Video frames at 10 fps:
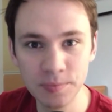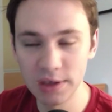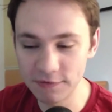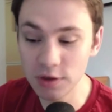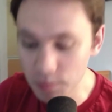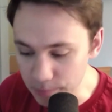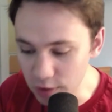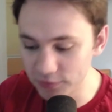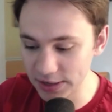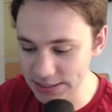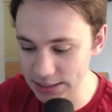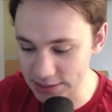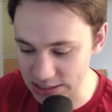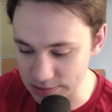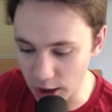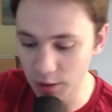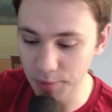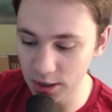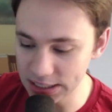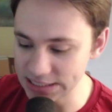If you move into small
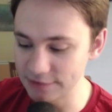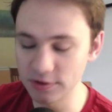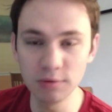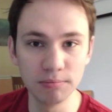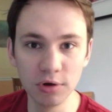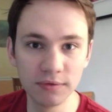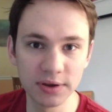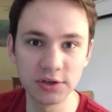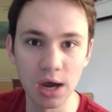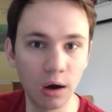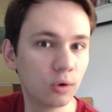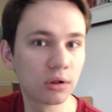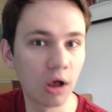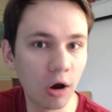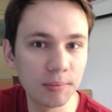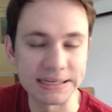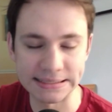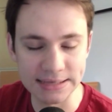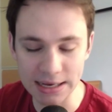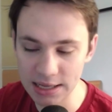markets, if you move into Oklahoma
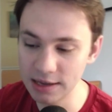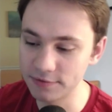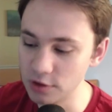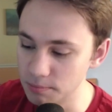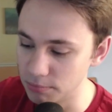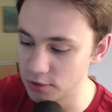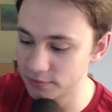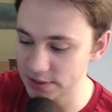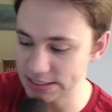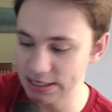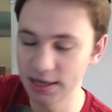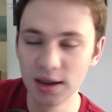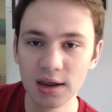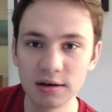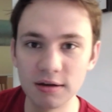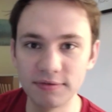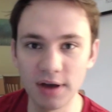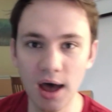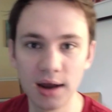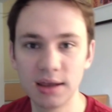City, if you move into
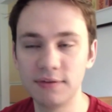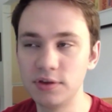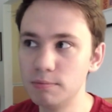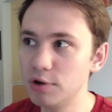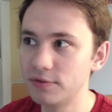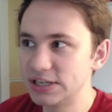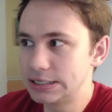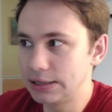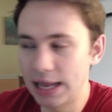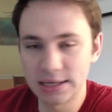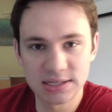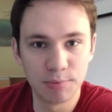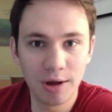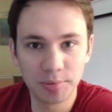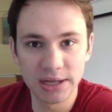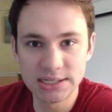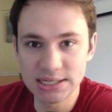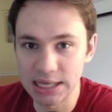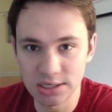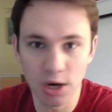Nevada, if you move into like small places
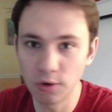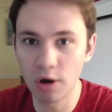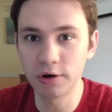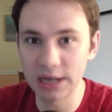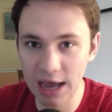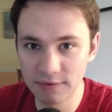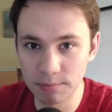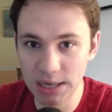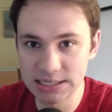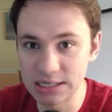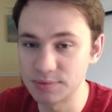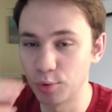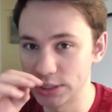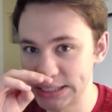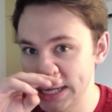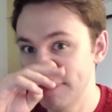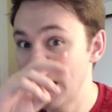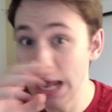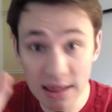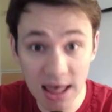that don't already have an amazing sports team,
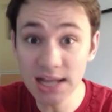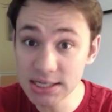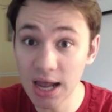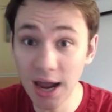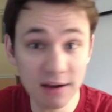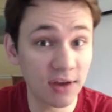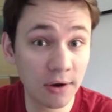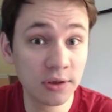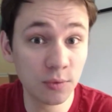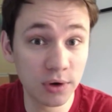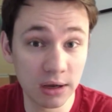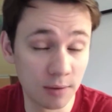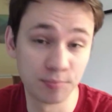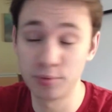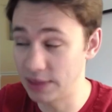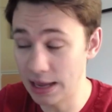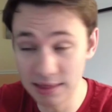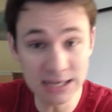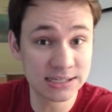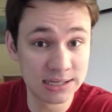that's kind of how you would,
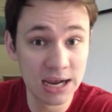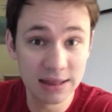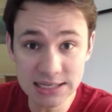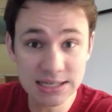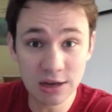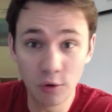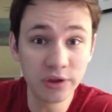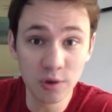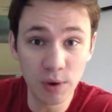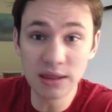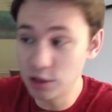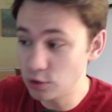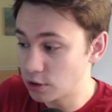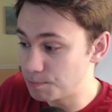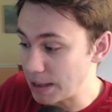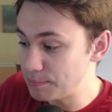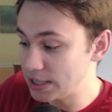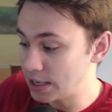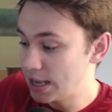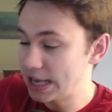that's the only way that you could
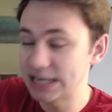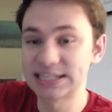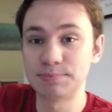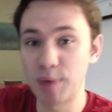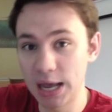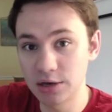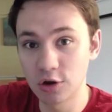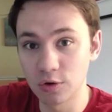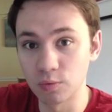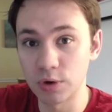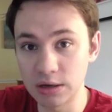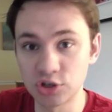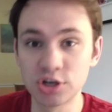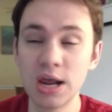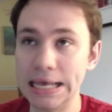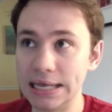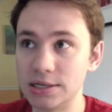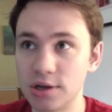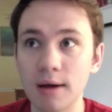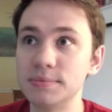maybe expand your reach in
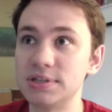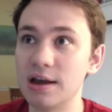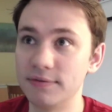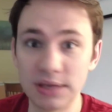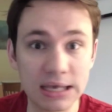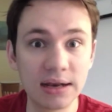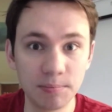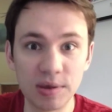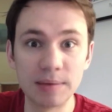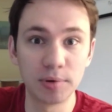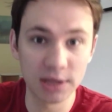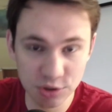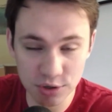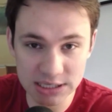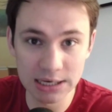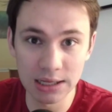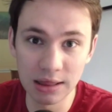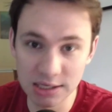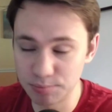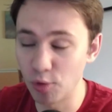terms of getting people interested in the
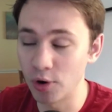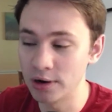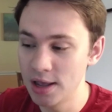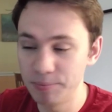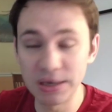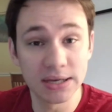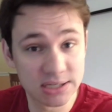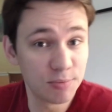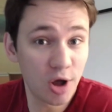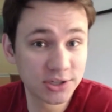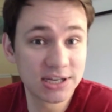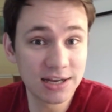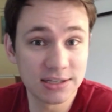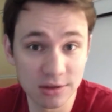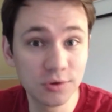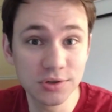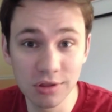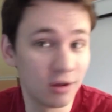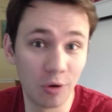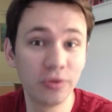sport. Because small cities, those are
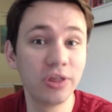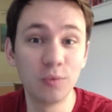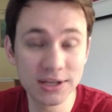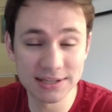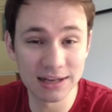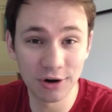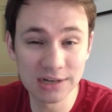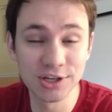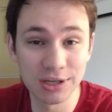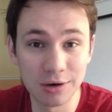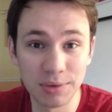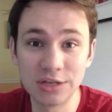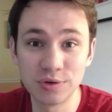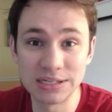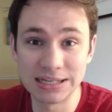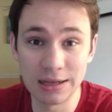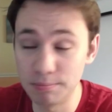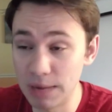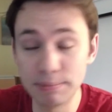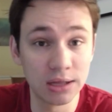the only ones that are actually going to be interested in
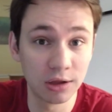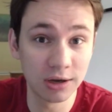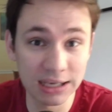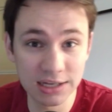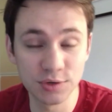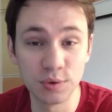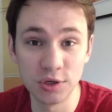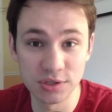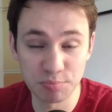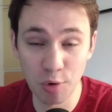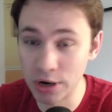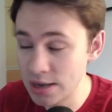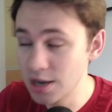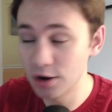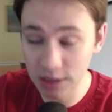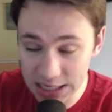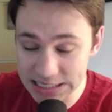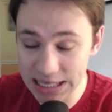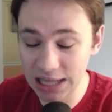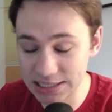maybe looking into a new sport, or in this
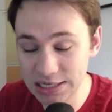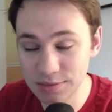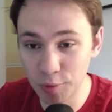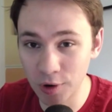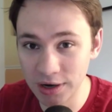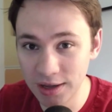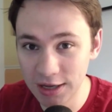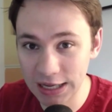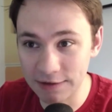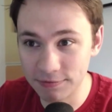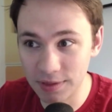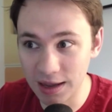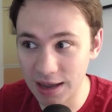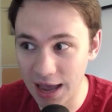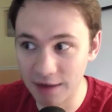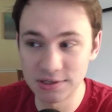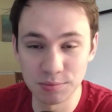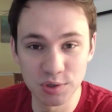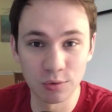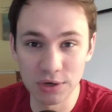case, esport, if they have some
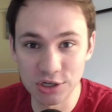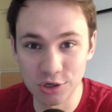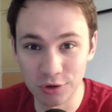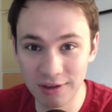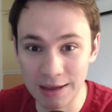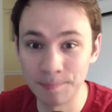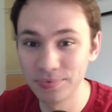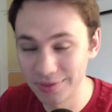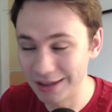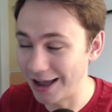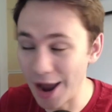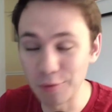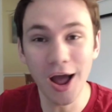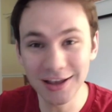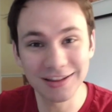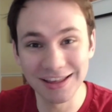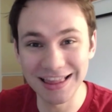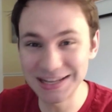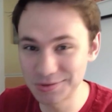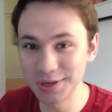sort of regional team. Ironically,
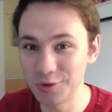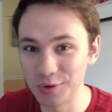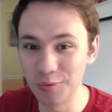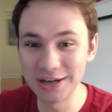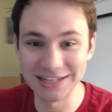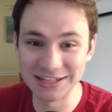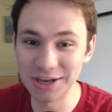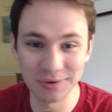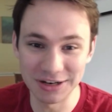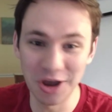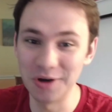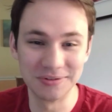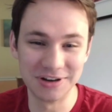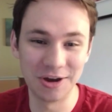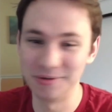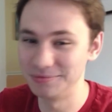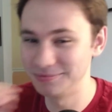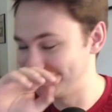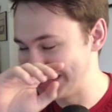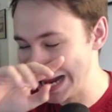that's what you would want to do, and
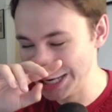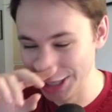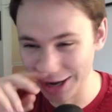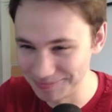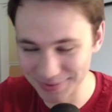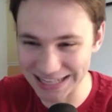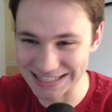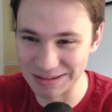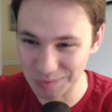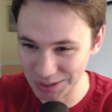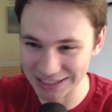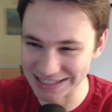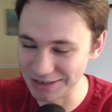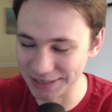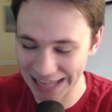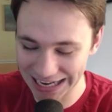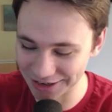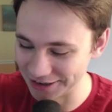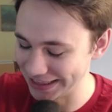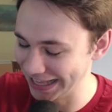no place in the world is doing that
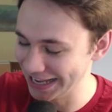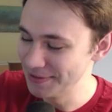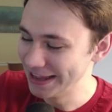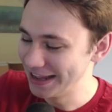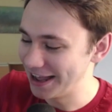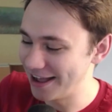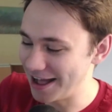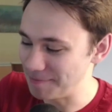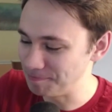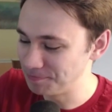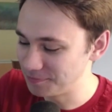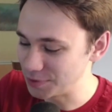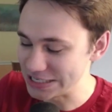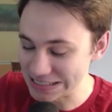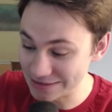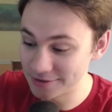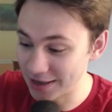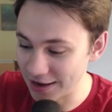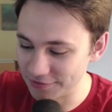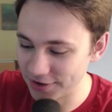currently, which is
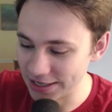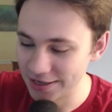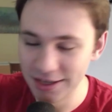kind of funny.